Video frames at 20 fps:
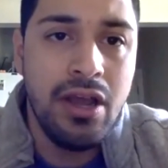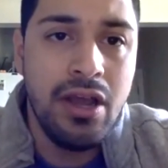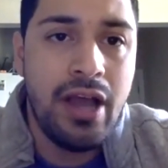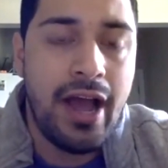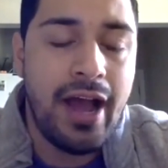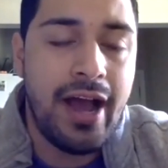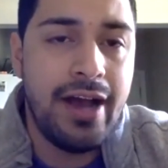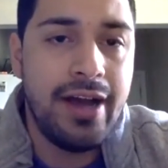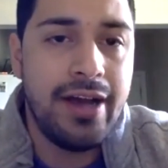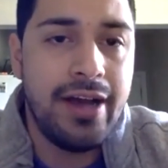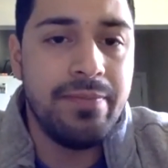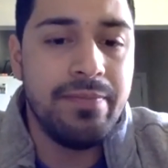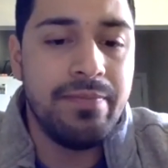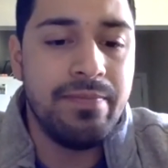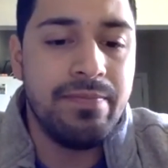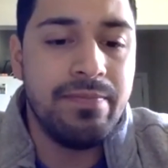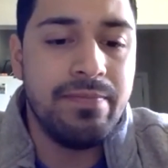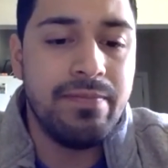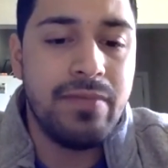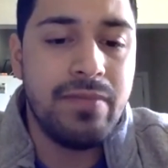
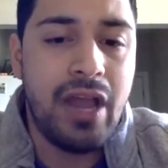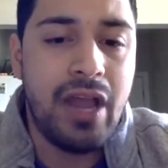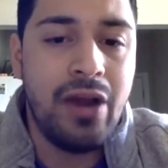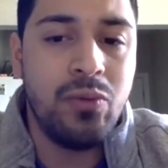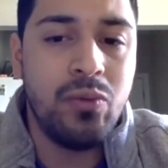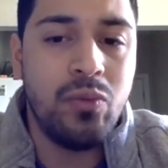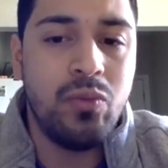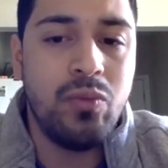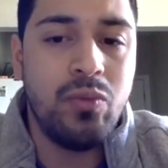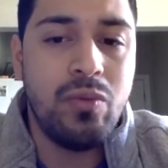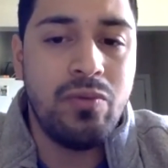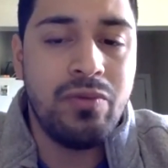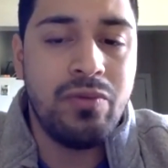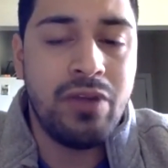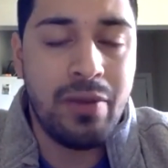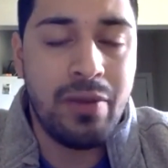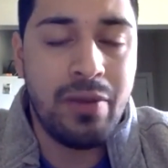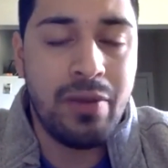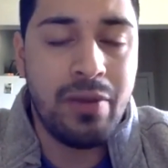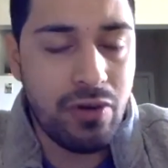Um, I,
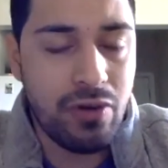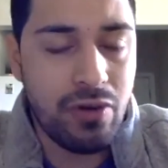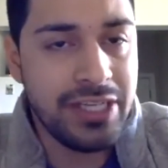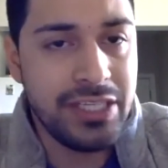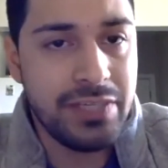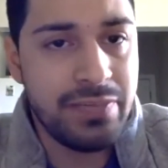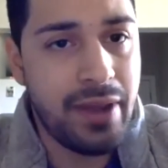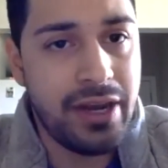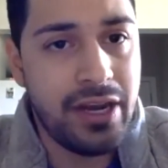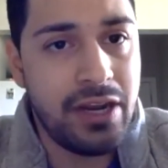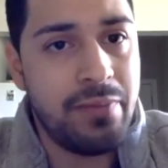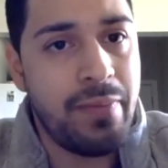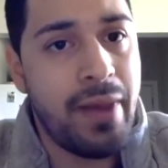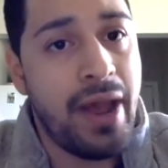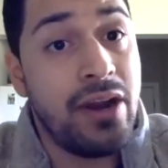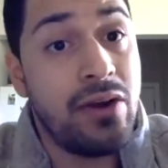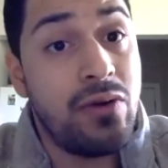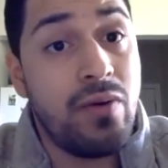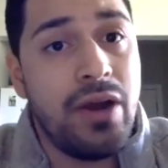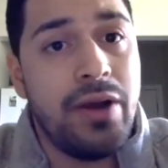coming from a Hispanic
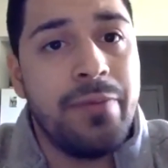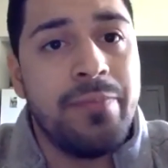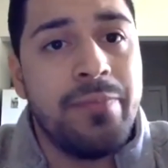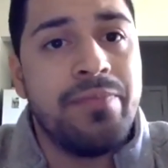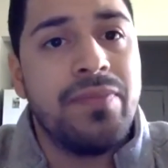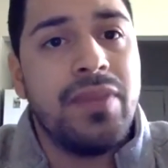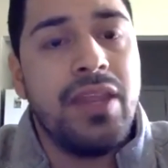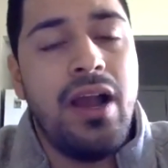background,